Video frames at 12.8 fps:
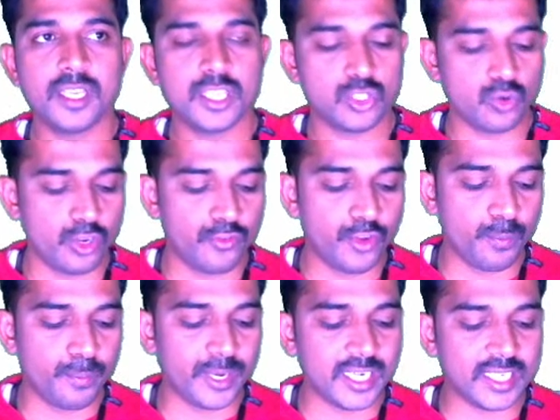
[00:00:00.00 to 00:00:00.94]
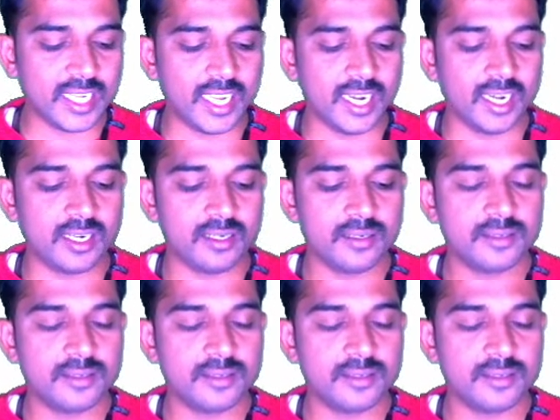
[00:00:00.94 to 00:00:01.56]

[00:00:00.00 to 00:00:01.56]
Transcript: So if you print L,